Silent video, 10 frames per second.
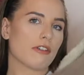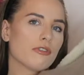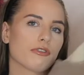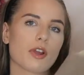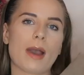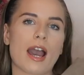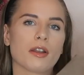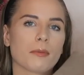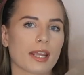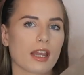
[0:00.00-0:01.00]
I thought for a
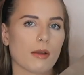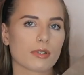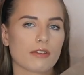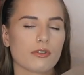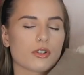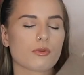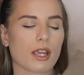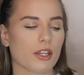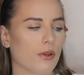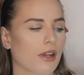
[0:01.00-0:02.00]
pound I'd pick it up because I thought it was
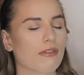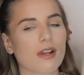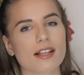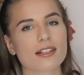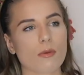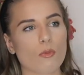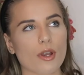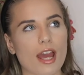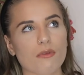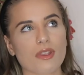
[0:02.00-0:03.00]
quite cute and I feel like
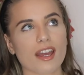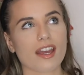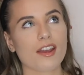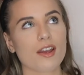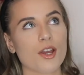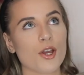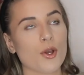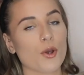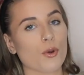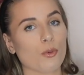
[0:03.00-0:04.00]
someone out there
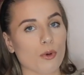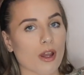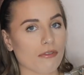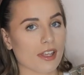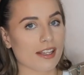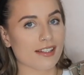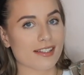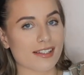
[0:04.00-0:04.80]
will love this.